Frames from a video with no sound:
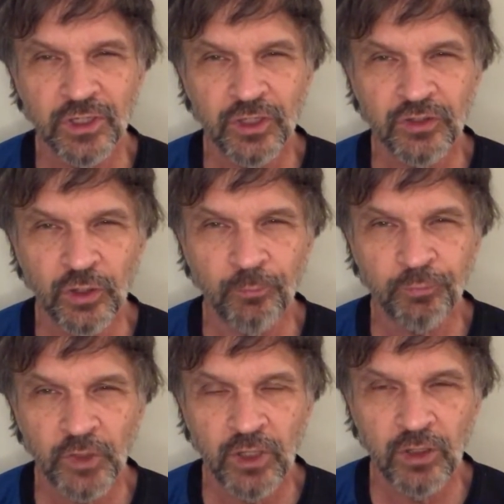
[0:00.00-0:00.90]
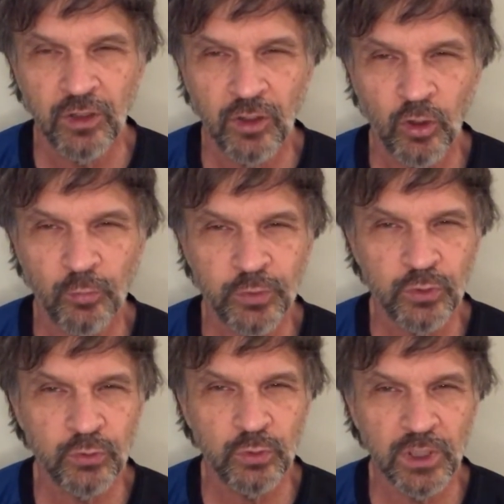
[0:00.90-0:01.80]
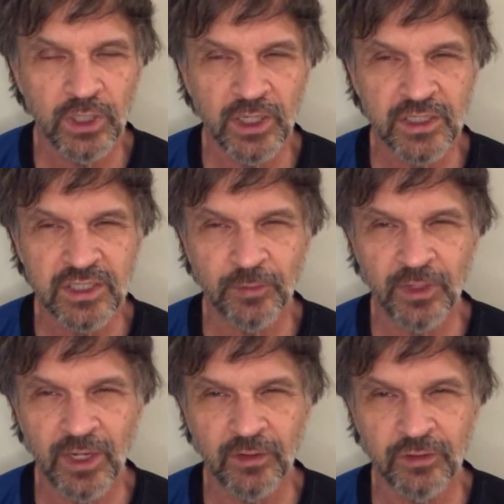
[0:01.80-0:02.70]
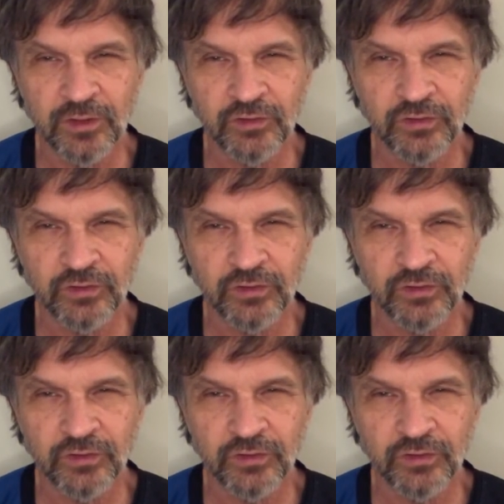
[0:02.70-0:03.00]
So hope you got something out of this.